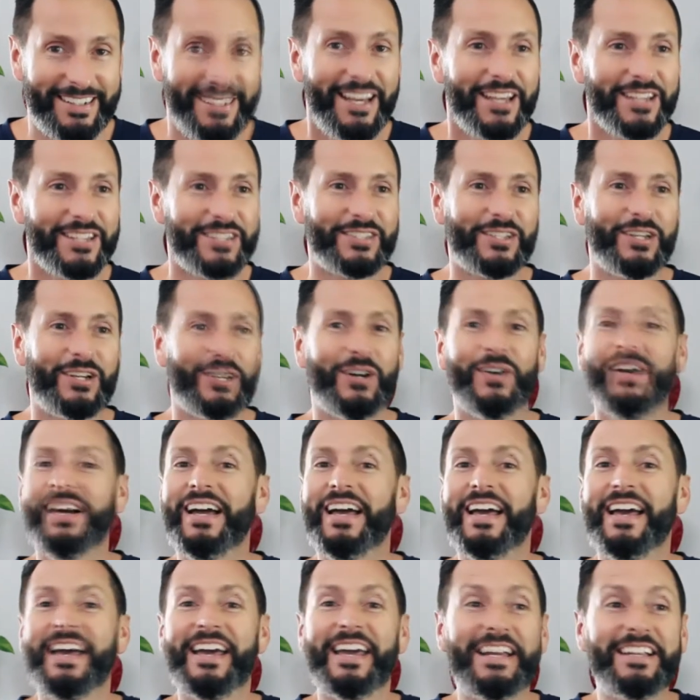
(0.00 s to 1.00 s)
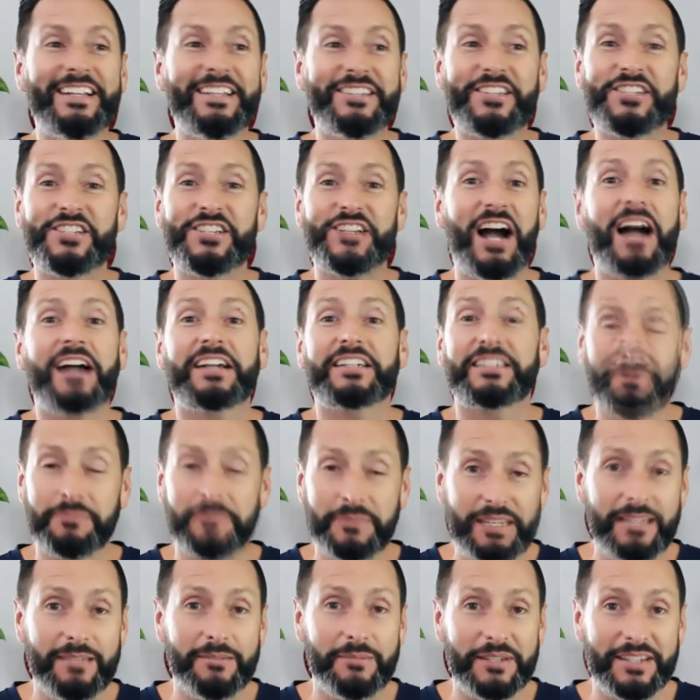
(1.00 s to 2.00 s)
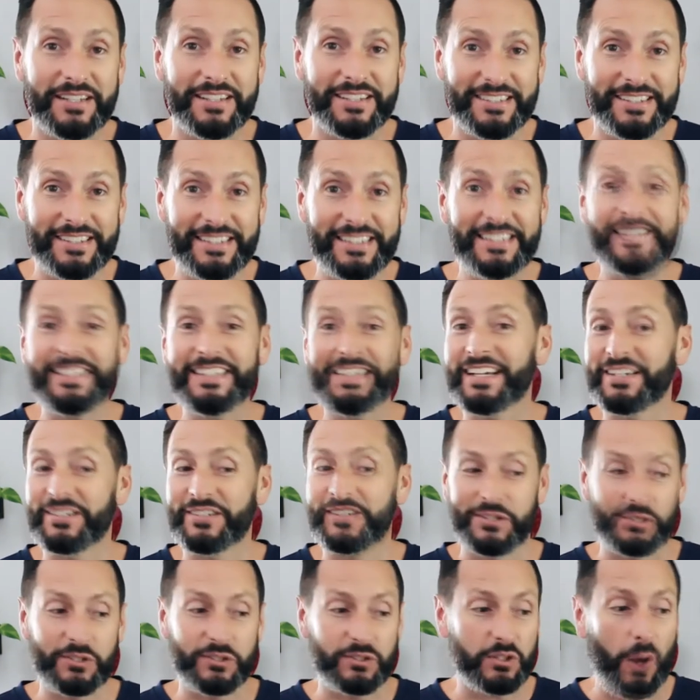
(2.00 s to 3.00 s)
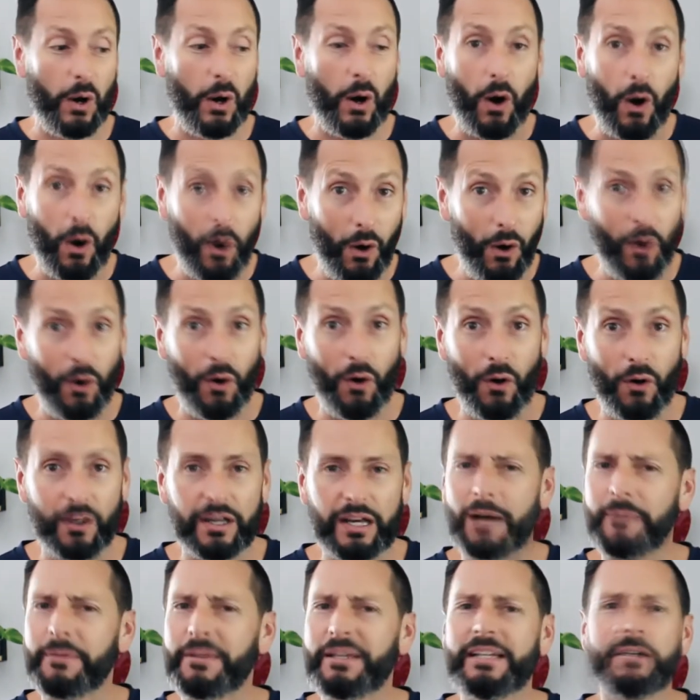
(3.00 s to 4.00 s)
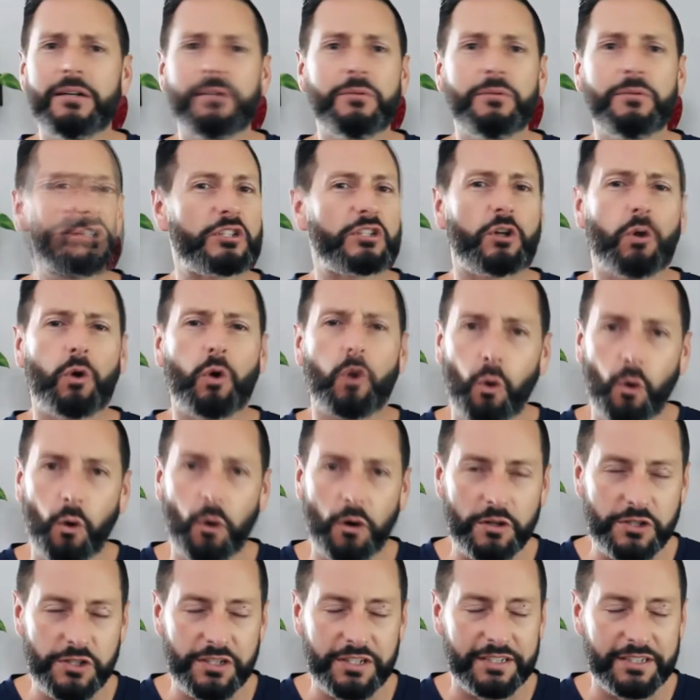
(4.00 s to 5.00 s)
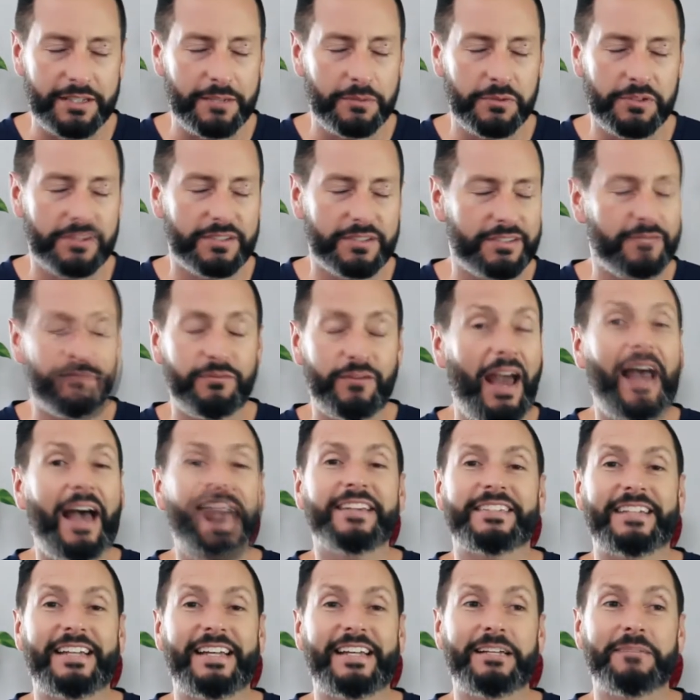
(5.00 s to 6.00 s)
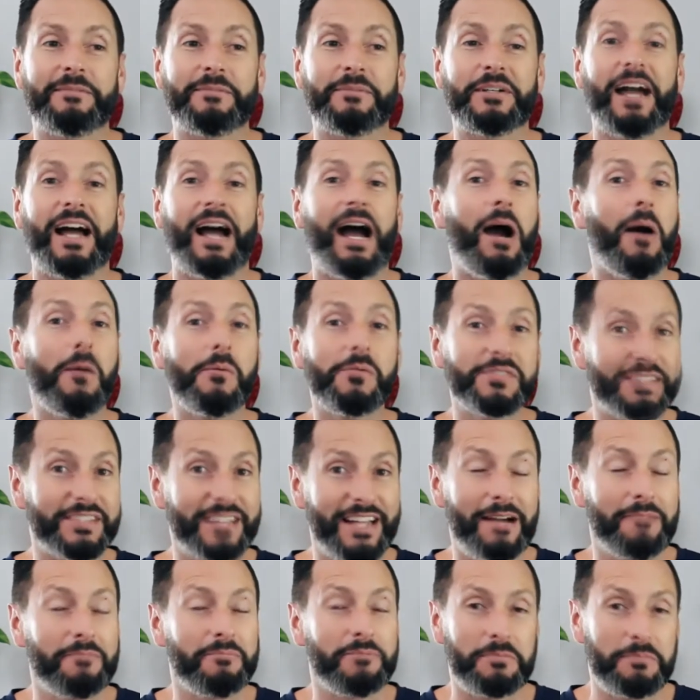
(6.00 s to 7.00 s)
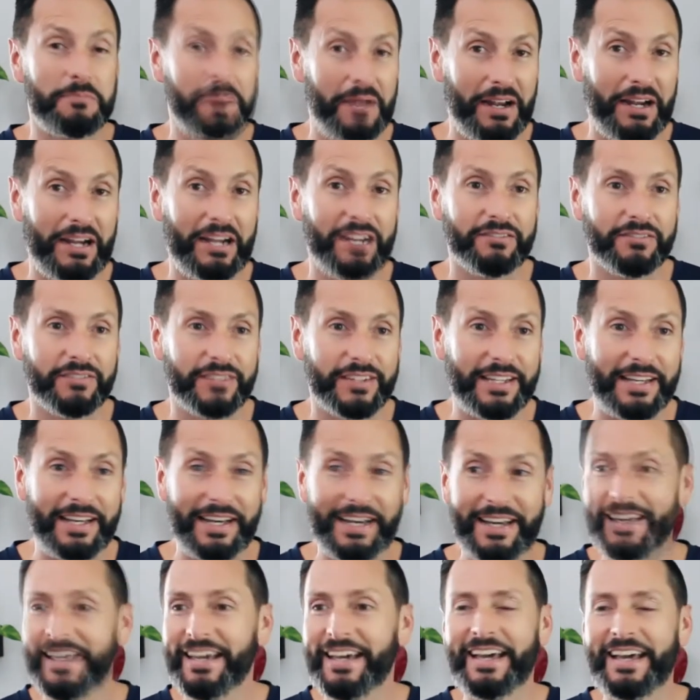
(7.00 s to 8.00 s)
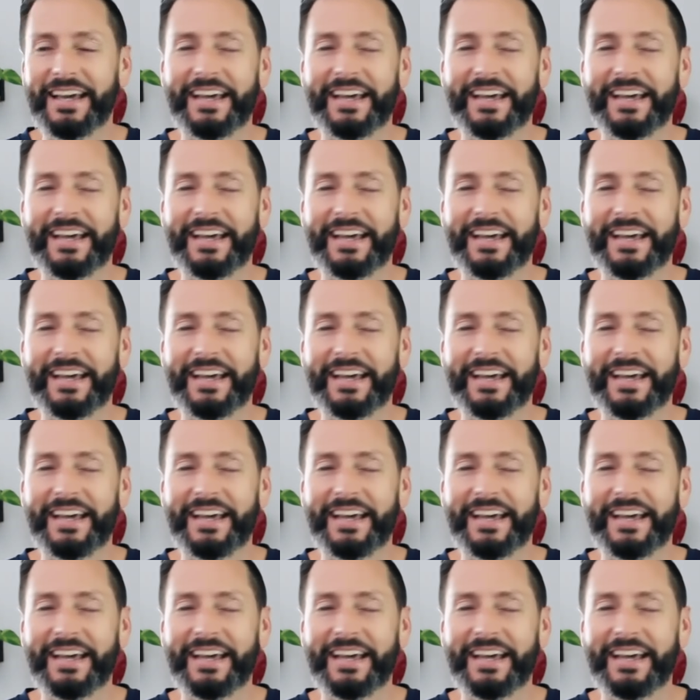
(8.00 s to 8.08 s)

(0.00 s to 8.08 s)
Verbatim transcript: So it shocked me because these things are tall. I mean, it was gorgeous. It was fascinating, but I was not prepared for that.